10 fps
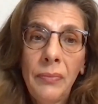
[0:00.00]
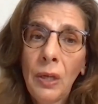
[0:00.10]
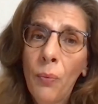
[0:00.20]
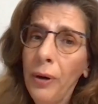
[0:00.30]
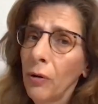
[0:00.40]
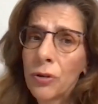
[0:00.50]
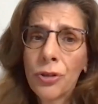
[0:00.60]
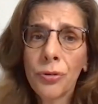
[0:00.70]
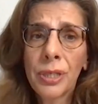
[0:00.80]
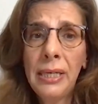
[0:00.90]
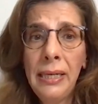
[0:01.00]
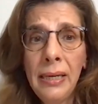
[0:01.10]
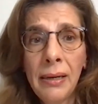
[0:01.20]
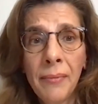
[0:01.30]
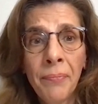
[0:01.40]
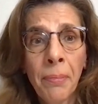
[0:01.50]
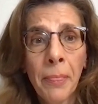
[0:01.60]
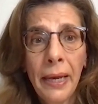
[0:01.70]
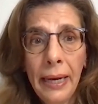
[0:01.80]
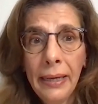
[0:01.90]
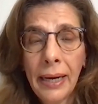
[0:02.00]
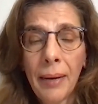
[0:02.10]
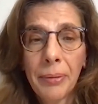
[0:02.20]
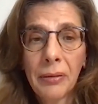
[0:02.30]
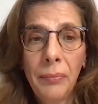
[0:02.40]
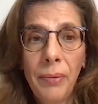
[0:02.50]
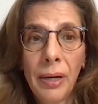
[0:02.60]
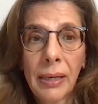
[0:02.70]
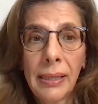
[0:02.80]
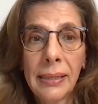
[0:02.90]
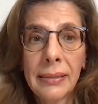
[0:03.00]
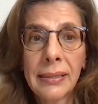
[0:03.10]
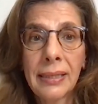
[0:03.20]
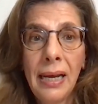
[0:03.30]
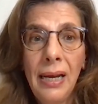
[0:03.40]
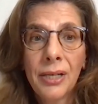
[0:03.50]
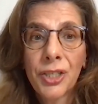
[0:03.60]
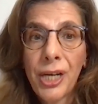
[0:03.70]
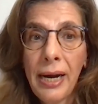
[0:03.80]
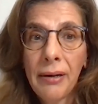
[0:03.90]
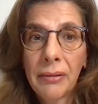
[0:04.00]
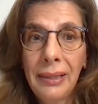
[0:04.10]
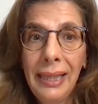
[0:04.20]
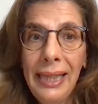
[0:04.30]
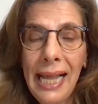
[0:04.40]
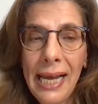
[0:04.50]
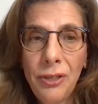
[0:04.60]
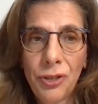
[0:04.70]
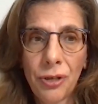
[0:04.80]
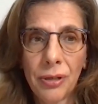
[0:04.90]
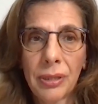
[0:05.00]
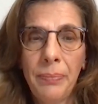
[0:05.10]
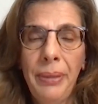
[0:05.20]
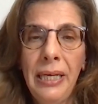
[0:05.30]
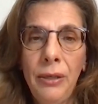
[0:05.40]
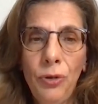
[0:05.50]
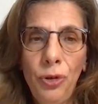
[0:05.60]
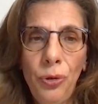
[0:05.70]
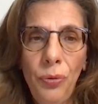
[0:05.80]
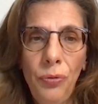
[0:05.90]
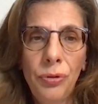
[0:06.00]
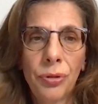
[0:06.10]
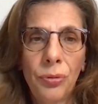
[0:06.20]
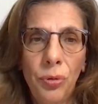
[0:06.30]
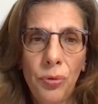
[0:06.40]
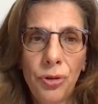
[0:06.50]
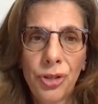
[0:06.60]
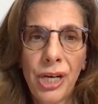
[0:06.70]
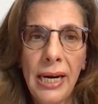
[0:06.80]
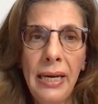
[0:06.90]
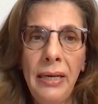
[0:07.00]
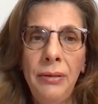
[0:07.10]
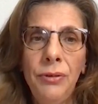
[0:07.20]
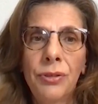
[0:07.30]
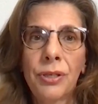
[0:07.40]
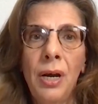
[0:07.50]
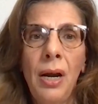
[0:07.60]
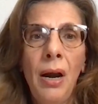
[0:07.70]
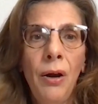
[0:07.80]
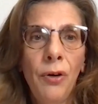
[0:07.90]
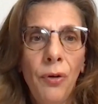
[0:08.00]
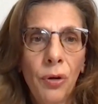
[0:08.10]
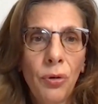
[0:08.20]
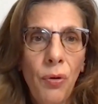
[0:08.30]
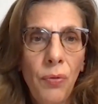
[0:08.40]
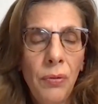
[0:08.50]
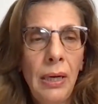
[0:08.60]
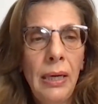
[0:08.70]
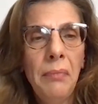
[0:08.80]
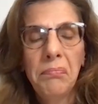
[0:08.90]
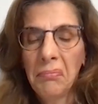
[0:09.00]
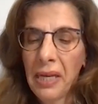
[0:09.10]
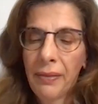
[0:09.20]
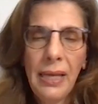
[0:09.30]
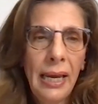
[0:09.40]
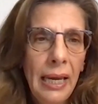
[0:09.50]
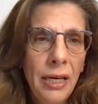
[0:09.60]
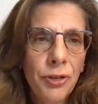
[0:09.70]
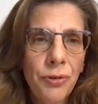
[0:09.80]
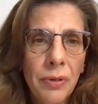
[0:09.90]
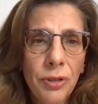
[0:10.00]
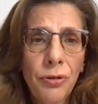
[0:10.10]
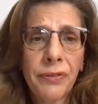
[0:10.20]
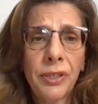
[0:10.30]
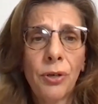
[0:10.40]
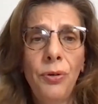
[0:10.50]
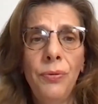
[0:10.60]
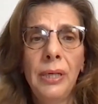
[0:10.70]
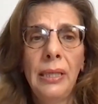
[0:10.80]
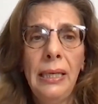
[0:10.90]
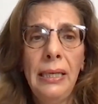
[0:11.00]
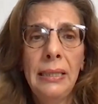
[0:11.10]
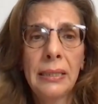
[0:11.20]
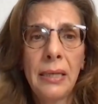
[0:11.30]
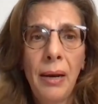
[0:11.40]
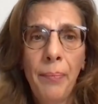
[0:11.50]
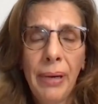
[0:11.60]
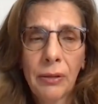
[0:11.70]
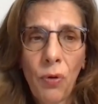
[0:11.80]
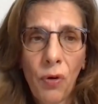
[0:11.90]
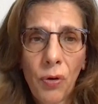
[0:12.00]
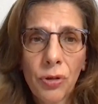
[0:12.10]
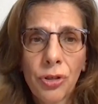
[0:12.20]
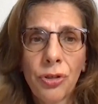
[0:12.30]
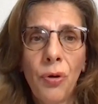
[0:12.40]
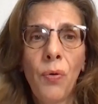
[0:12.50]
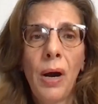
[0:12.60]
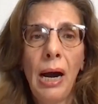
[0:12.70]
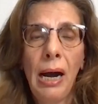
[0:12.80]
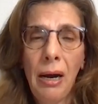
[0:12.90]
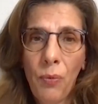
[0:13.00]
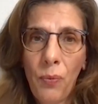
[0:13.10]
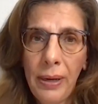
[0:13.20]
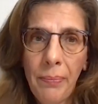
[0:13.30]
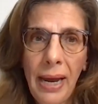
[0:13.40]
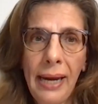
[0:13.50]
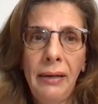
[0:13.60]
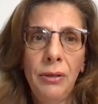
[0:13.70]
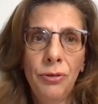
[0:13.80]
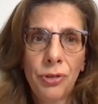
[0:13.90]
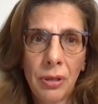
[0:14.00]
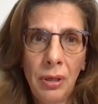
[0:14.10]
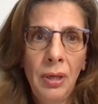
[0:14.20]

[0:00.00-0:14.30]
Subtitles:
We're also seeing in capital markets shared ledgers being used to change not only the issuance of securities, but also how we manage